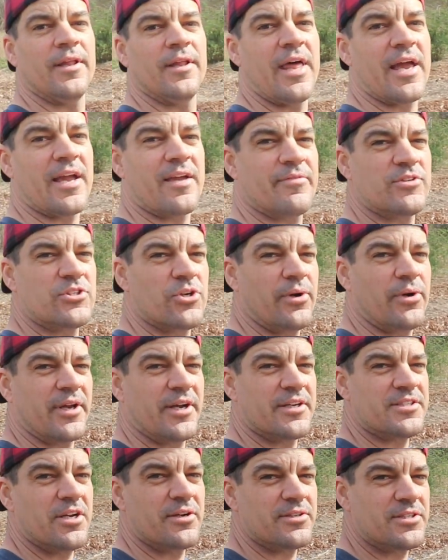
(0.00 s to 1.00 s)
Thank you for joining
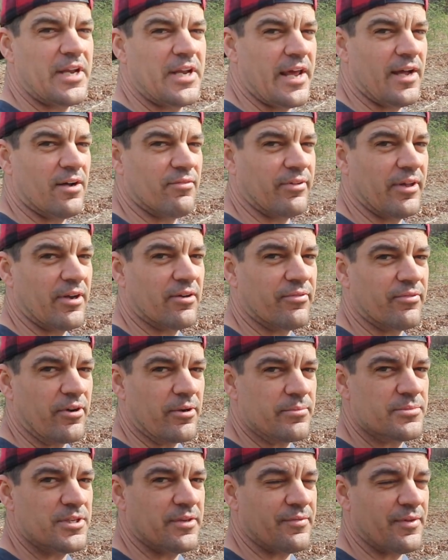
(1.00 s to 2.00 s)
us here today on Flannel
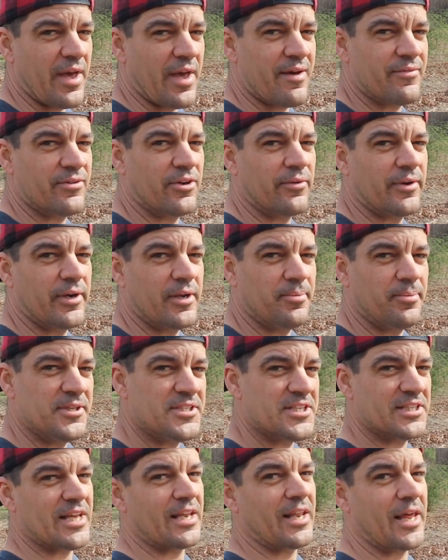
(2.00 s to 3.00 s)
Farms. If you haven't already,
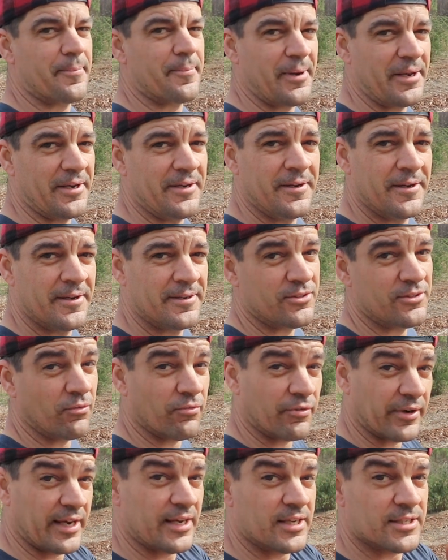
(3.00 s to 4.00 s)
please hit that like button. Don't
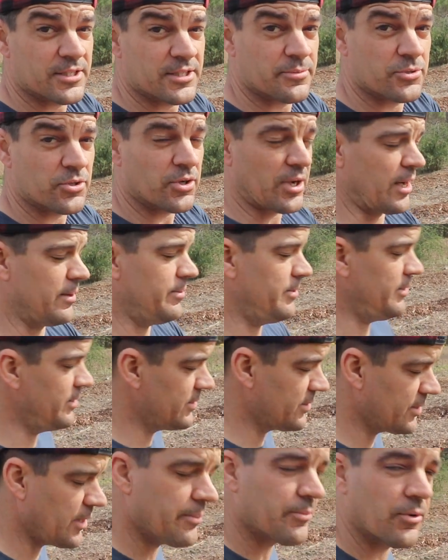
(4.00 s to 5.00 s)
forget to subscribe.
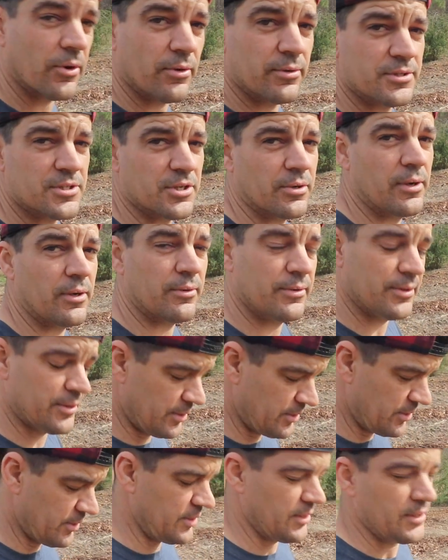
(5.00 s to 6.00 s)
Keep growing as you grow.
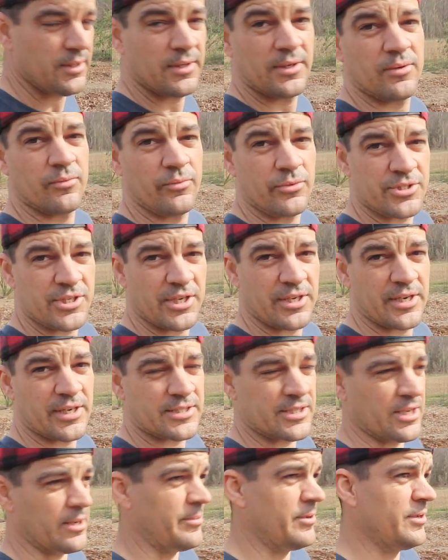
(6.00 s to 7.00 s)
And we'll see you
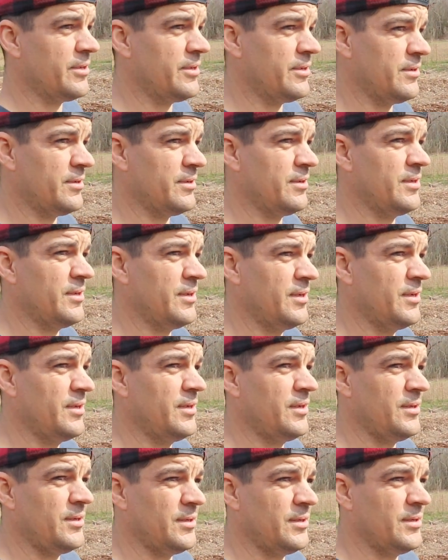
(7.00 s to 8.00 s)
next time.
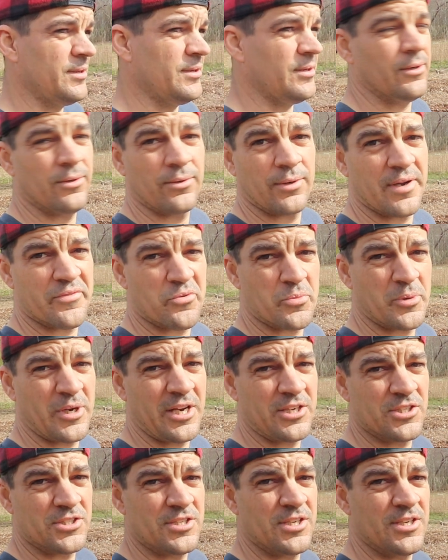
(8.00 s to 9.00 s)
No government
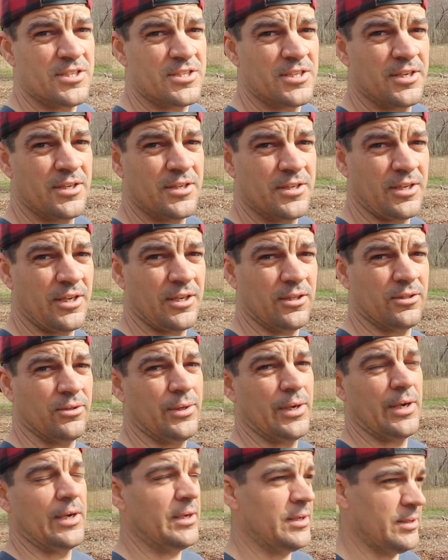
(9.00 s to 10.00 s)
agencies
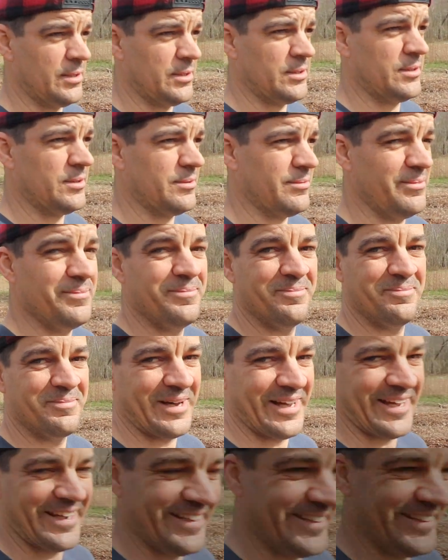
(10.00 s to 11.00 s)
included. Bye.